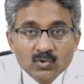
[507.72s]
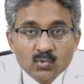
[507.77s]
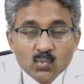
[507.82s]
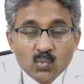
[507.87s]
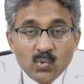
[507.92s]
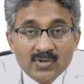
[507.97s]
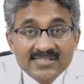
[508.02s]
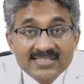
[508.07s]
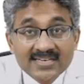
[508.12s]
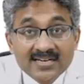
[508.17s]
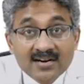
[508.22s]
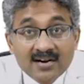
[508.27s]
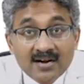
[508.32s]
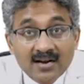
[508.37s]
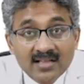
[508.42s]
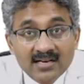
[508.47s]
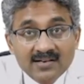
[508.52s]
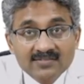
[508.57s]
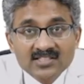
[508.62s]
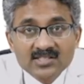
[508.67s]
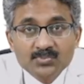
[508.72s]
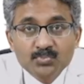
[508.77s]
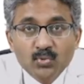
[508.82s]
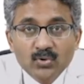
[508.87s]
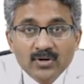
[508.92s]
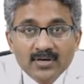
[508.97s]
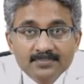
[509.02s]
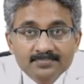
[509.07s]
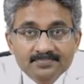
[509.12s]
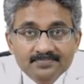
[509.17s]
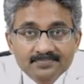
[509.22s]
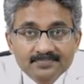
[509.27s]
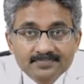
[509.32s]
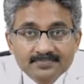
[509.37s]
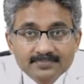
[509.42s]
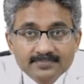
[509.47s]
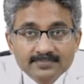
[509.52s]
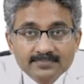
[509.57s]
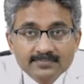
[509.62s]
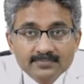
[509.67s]
What is the color of the sputum?
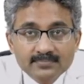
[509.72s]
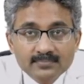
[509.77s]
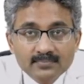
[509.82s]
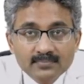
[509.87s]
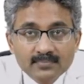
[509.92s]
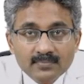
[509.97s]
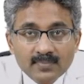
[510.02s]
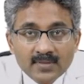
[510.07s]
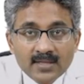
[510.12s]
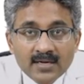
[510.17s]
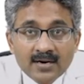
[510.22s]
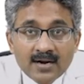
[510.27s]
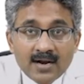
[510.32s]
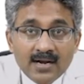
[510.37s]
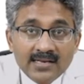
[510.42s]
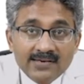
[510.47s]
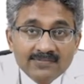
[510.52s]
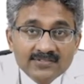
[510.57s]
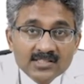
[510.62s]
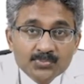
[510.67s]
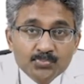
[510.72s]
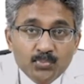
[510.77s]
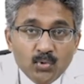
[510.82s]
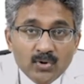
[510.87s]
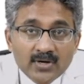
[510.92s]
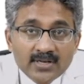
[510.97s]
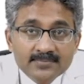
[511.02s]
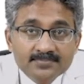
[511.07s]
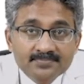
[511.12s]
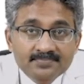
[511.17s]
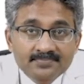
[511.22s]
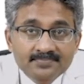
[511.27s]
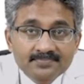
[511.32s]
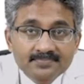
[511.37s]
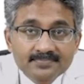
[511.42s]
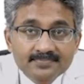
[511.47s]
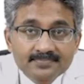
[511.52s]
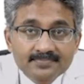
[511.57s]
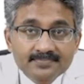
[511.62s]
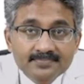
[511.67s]
The color of the
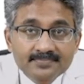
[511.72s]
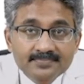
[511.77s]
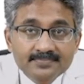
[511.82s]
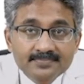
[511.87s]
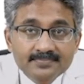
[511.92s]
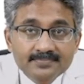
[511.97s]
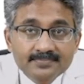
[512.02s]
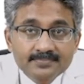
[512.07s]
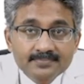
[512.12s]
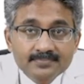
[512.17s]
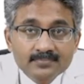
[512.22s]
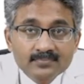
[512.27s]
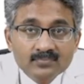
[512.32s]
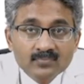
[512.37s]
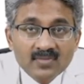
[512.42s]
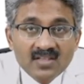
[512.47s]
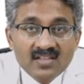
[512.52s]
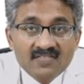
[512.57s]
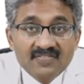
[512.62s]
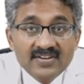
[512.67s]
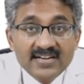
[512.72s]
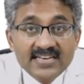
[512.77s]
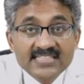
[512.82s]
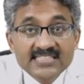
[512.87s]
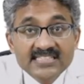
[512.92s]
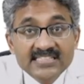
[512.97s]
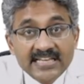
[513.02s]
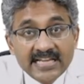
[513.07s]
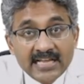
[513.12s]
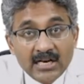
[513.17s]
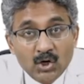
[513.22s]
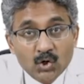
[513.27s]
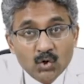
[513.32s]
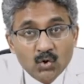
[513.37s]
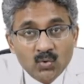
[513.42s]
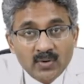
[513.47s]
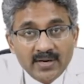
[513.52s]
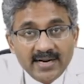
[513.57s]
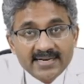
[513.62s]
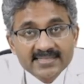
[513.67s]
sputum, if it is
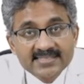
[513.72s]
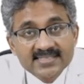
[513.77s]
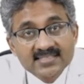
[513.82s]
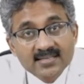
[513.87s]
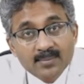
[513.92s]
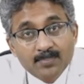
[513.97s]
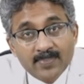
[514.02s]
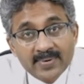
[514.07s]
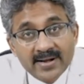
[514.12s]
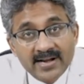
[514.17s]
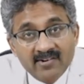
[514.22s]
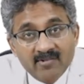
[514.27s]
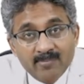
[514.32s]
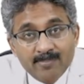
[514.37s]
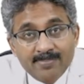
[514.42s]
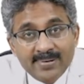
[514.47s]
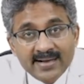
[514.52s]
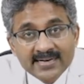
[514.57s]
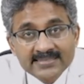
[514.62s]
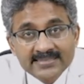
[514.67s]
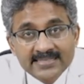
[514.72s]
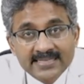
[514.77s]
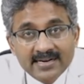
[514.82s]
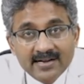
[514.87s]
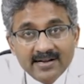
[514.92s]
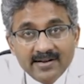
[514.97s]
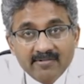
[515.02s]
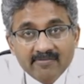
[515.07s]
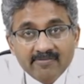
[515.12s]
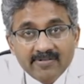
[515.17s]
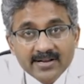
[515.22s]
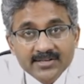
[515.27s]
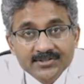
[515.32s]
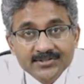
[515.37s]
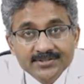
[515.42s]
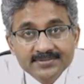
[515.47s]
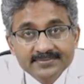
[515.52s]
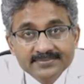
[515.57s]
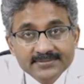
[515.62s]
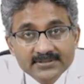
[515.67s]
yellow, it is a suppurative bacterial
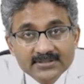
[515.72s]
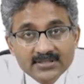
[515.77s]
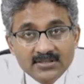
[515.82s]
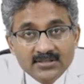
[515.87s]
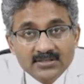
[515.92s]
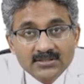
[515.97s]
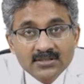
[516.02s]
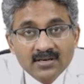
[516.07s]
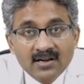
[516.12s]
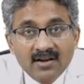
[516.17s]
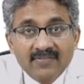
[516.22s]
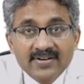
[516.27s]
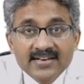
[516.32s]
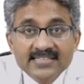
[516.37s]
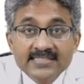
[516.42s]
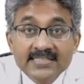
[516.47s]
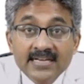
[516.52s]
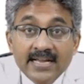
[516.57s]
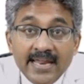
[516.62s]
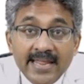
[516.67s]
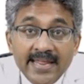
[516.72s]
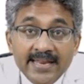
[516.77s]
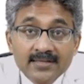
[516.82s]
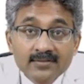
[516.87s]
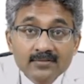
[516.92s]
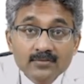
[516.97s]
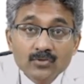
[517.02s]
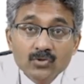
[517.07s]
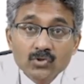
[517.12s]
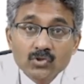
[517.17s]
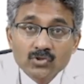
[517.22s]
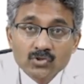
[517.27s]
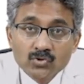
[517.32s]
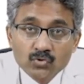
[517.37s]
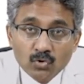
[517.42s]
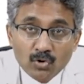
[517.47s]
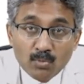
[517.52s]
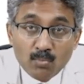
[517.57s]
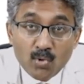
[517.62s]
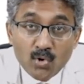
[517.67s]
infection. If it is green,
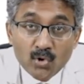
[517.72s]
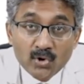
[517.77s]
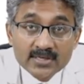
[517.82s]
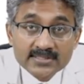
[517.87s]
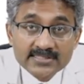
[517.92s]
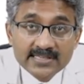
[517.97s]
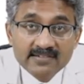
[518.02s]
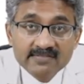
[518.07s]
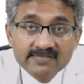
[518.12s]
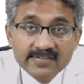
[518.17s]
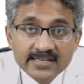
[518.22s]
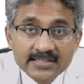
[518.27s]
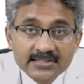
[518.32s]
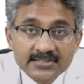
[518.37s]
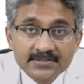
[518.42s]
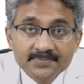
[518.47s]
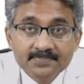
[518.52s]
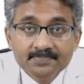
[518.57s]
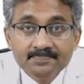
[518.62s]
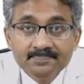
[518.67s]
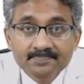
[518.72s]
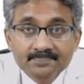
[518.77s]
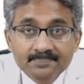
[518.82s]
Pseudomonas infection.